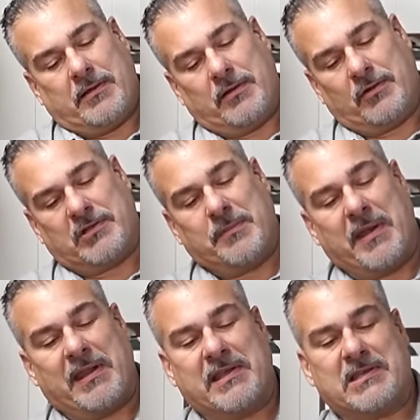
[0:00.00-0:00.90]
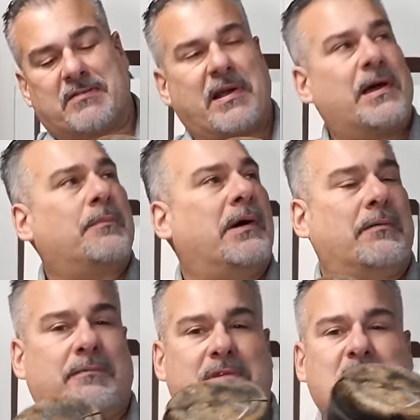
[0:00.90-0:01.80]
You don't see many of these around,
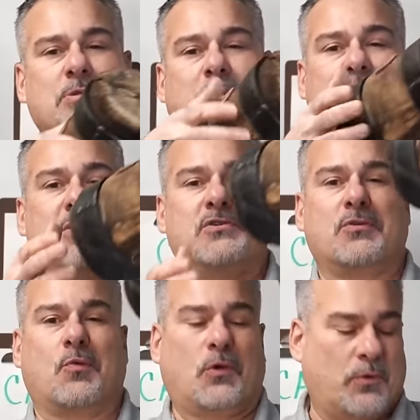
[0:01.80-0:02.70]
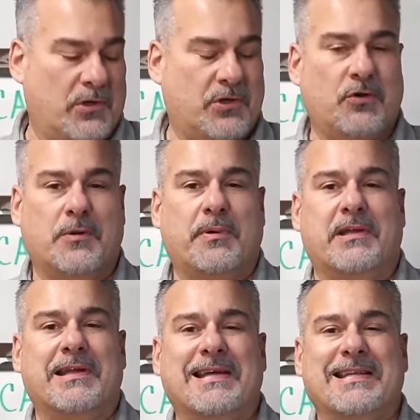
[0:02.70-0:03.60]
but this is what they used in World War II to
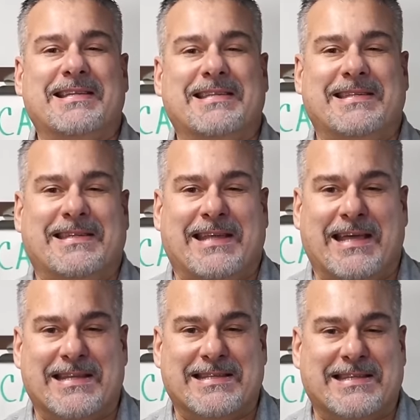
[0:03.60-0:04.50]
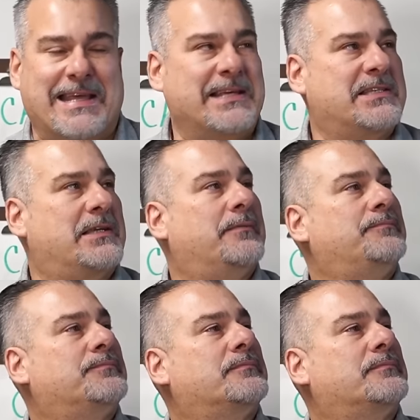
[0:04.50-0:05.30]
put tent stakes in.